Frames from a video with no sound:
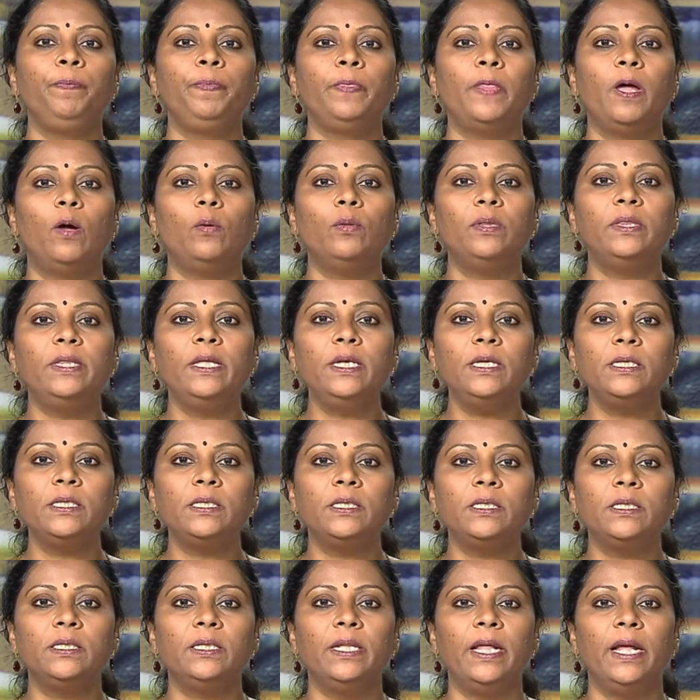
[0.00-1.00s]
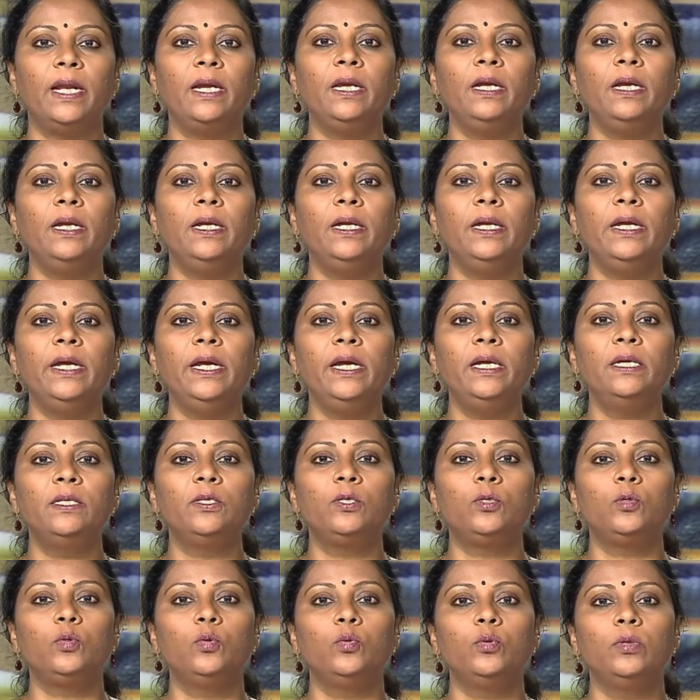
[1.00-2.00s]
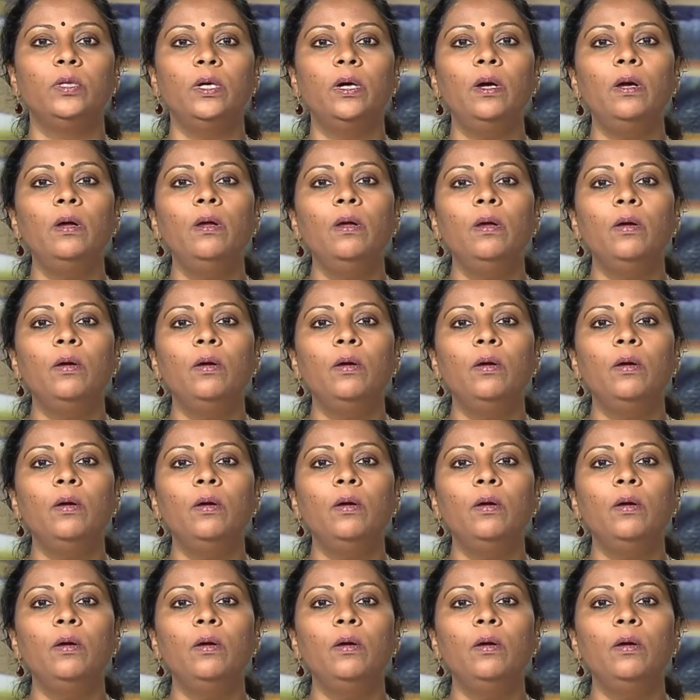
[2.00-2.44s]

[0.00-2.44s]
Now, this then leads to the